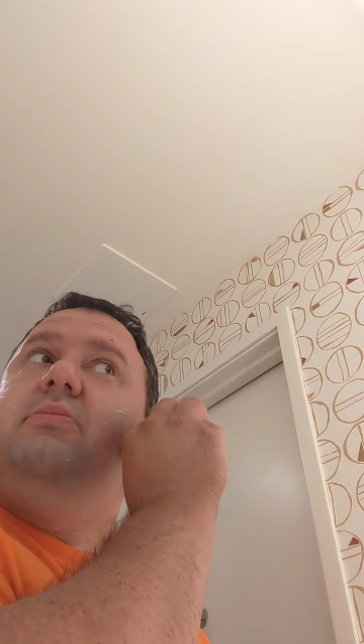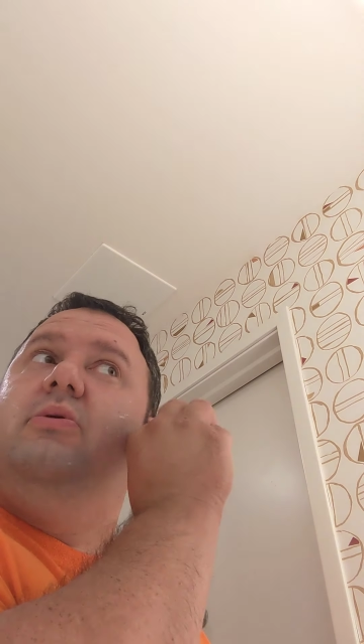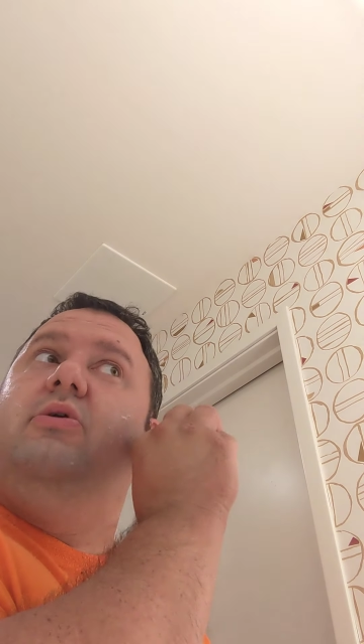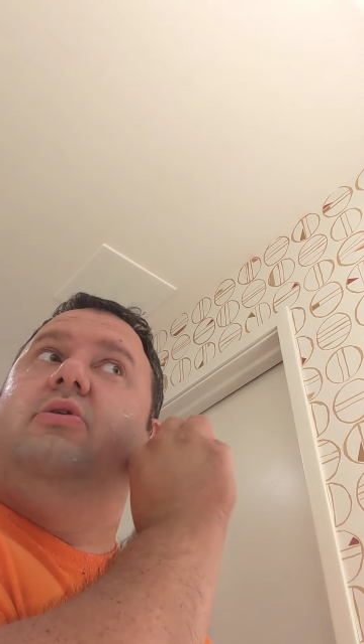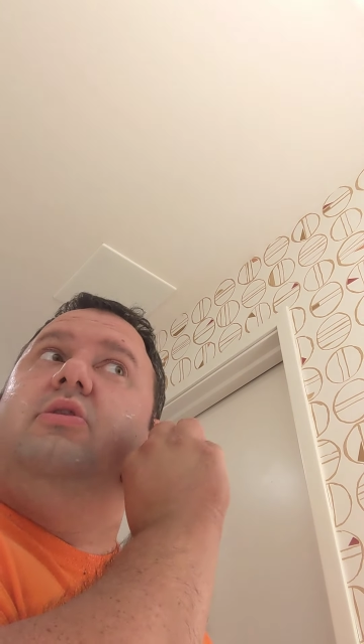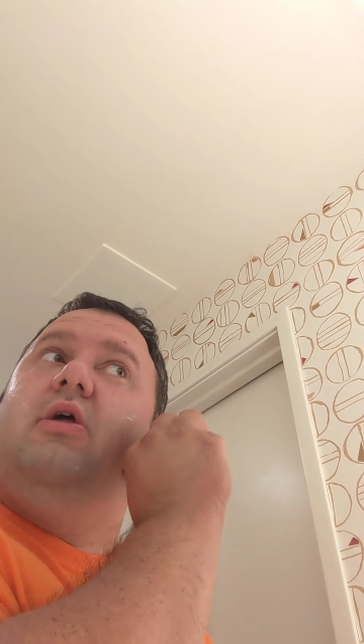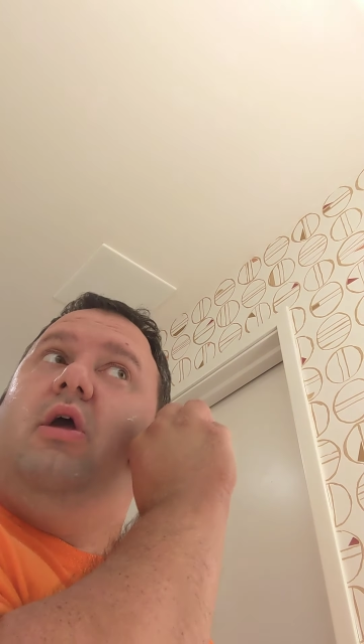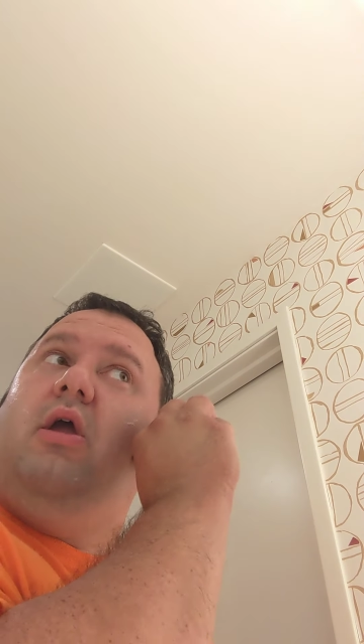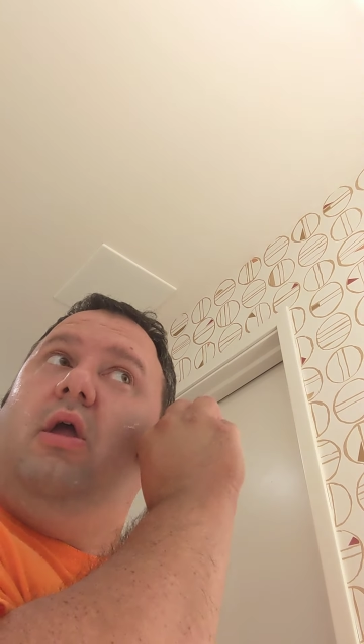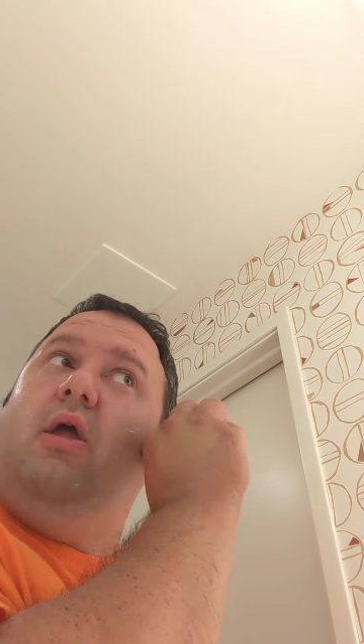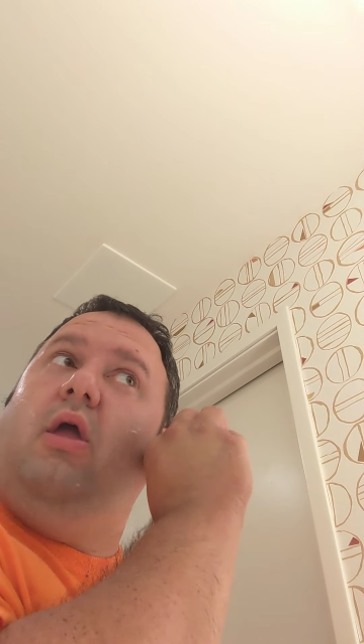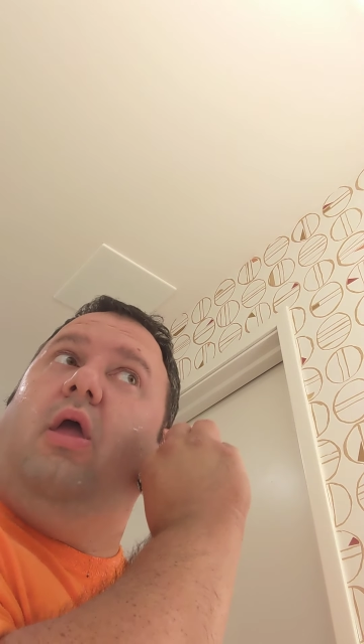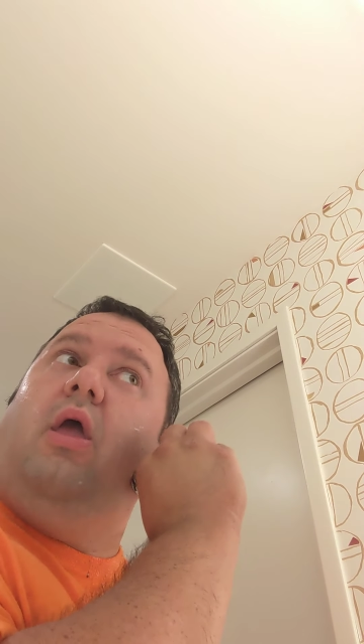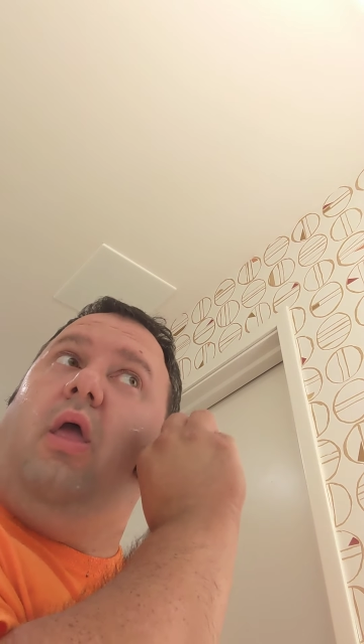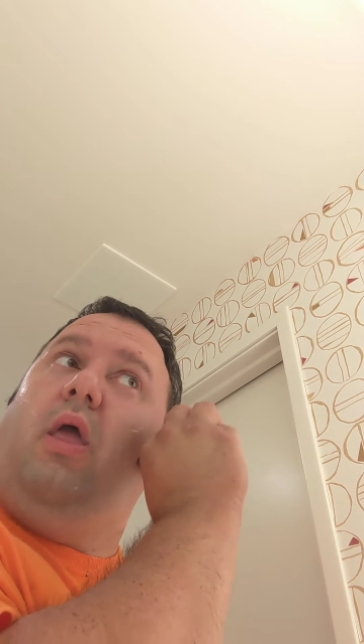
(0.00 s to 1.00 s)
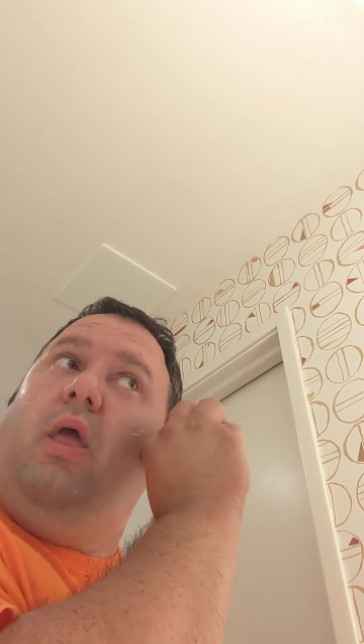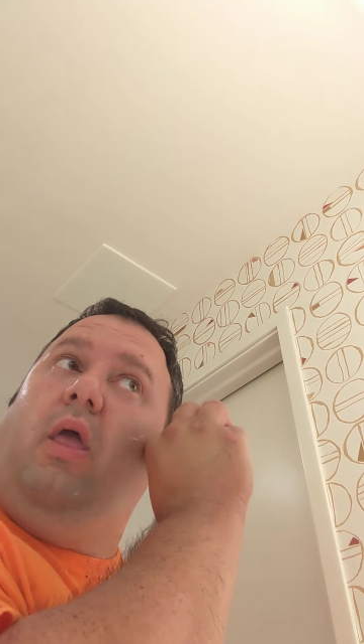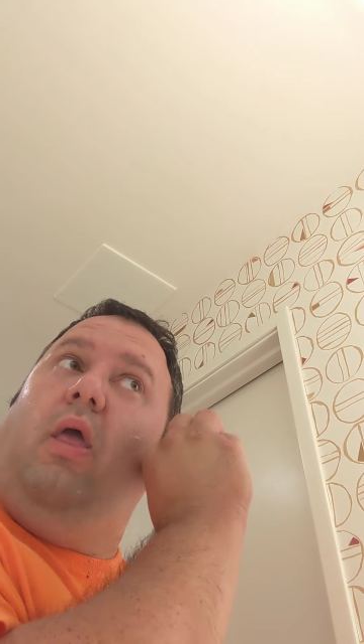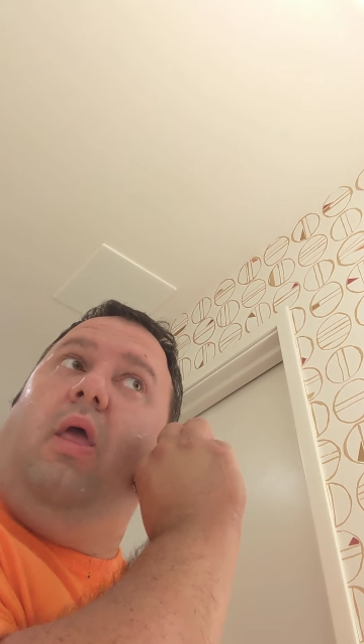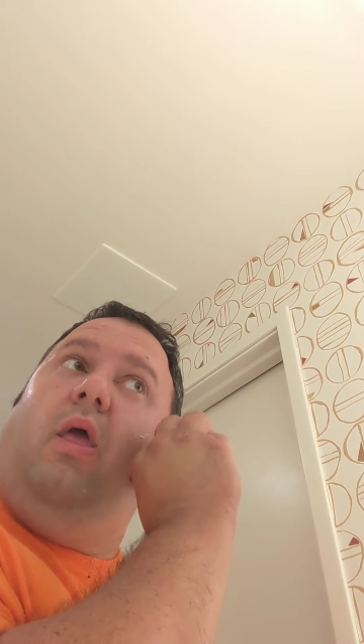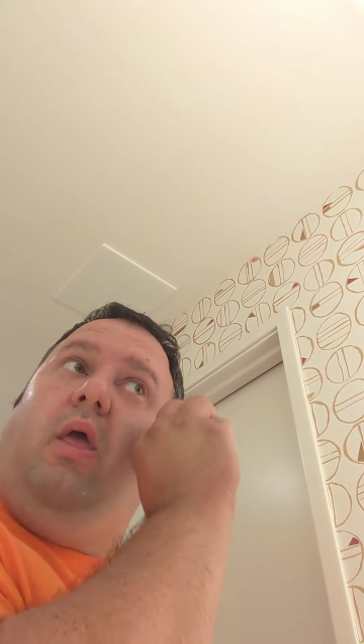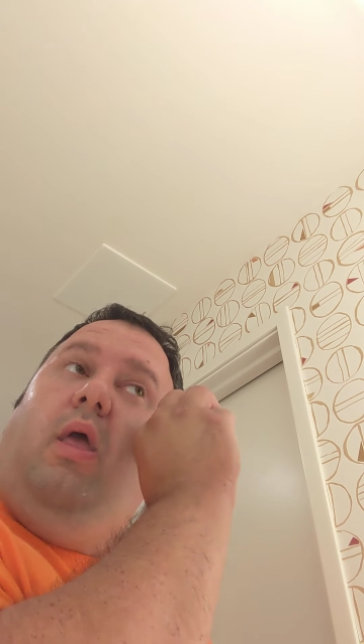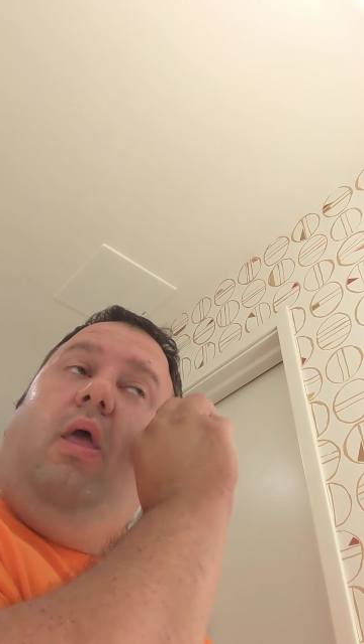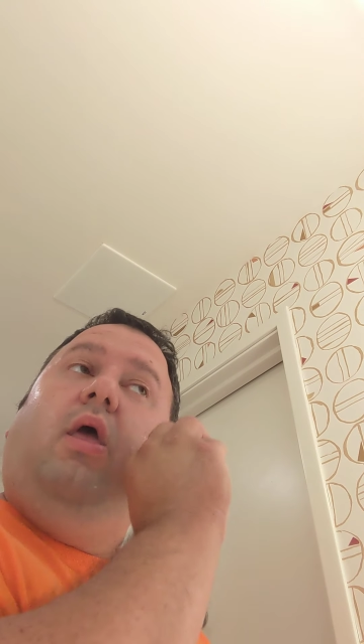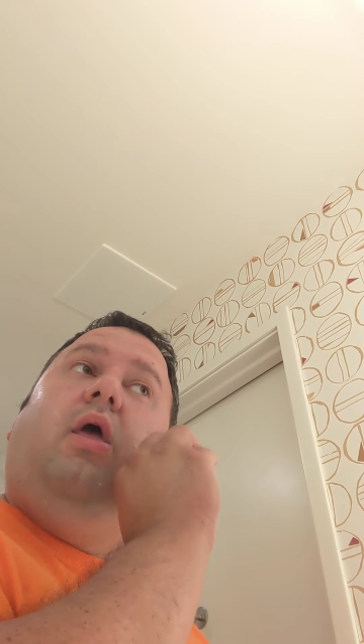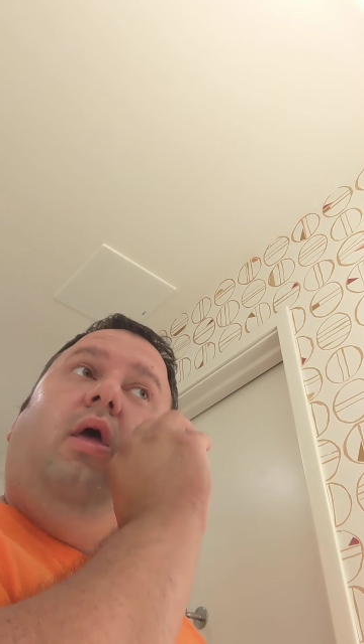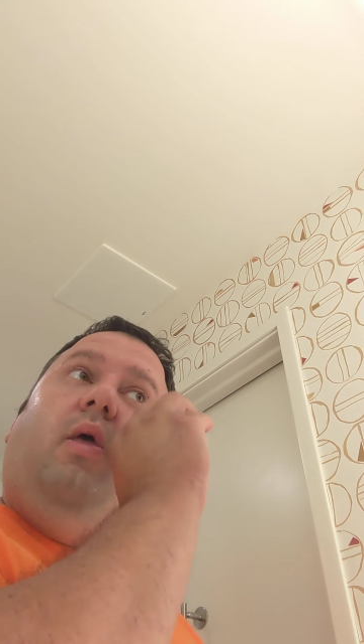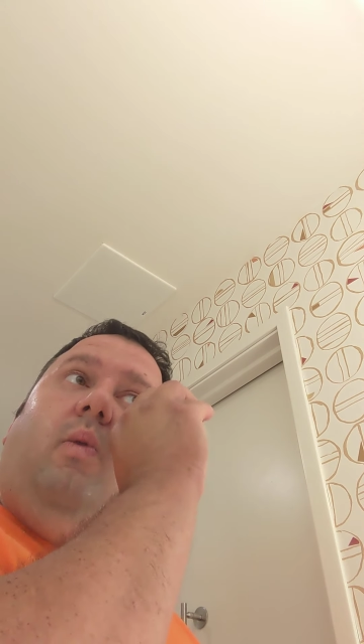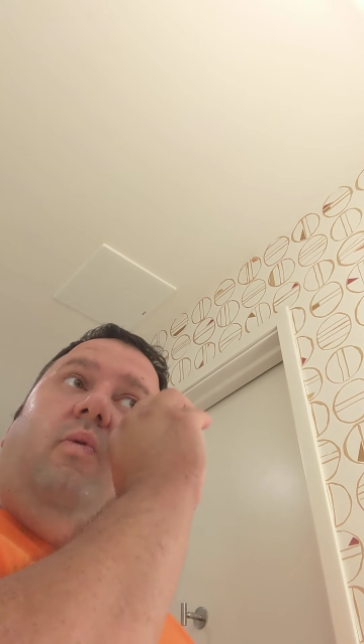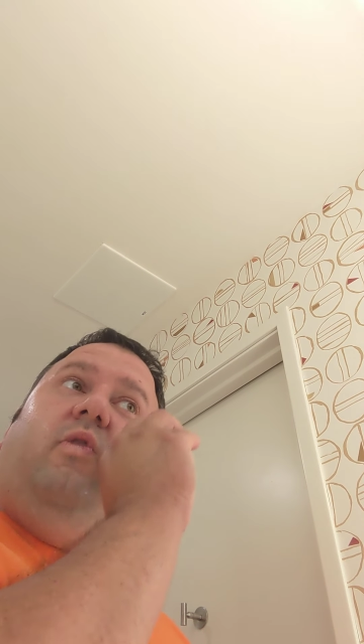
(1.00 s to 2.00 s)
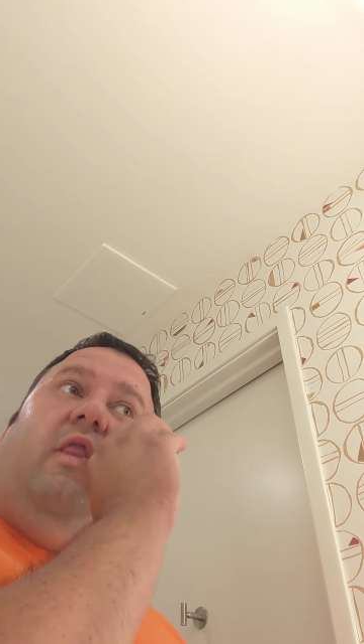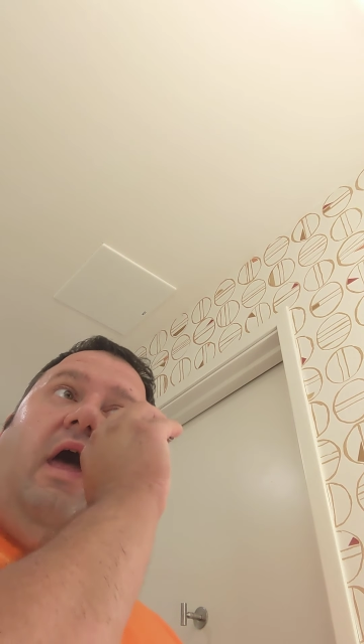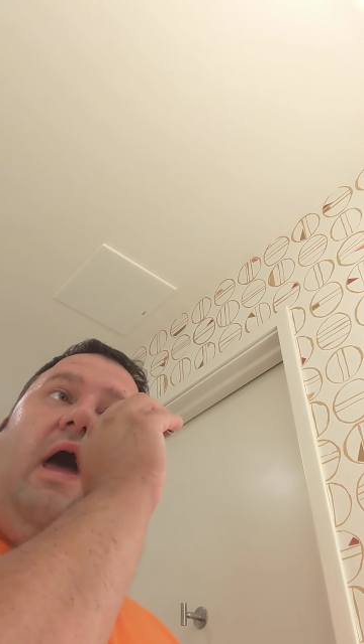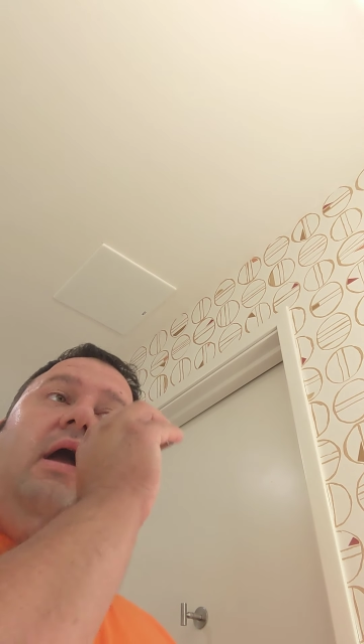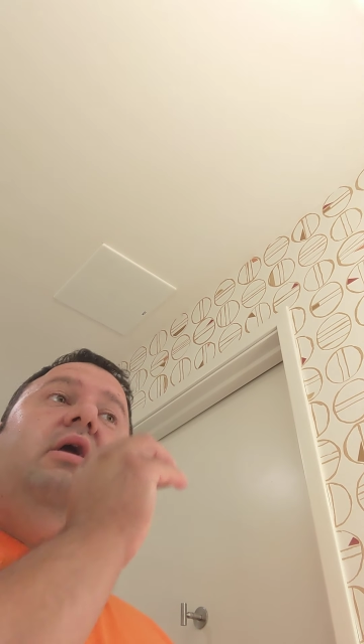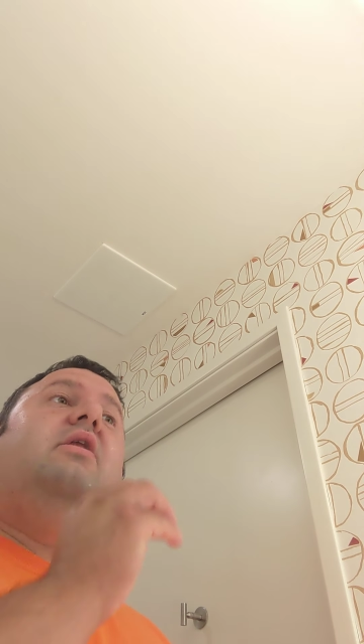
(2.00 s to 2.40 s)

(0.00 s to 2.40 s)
birthday. It was not